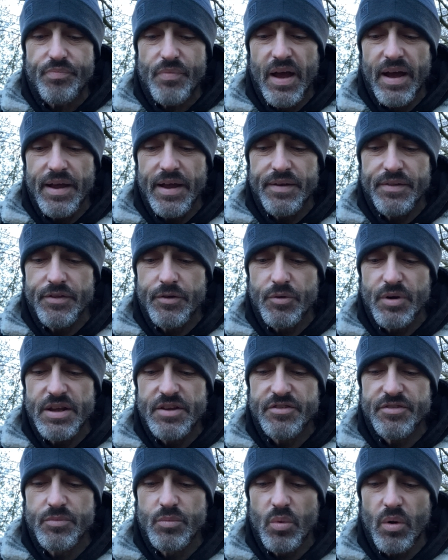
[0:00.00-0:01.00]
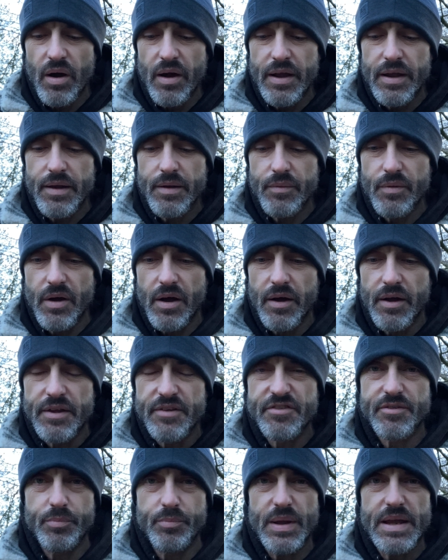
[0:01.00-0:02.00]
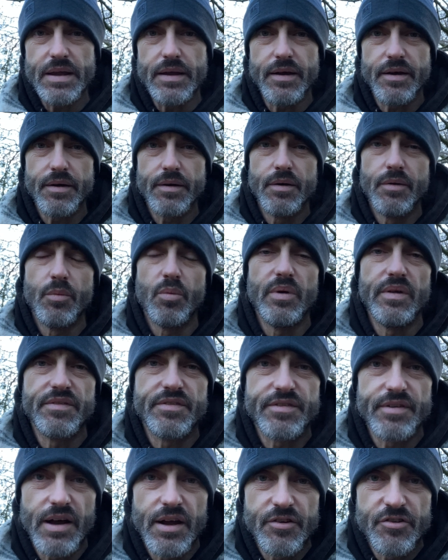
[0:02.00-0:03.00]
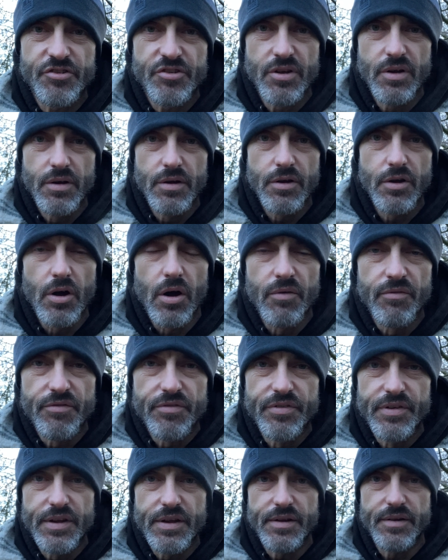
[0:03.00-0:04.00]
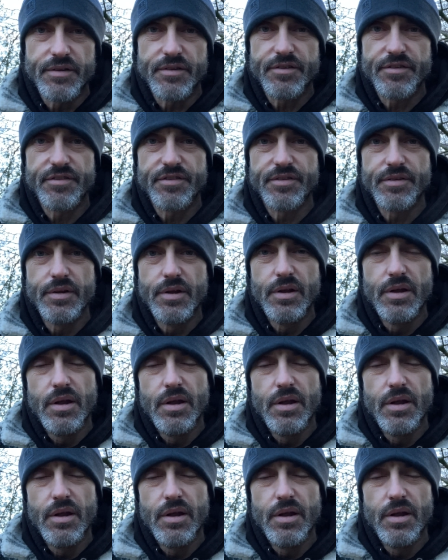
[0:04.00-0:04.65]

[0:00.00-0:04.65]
And the reason why I speak with such confidence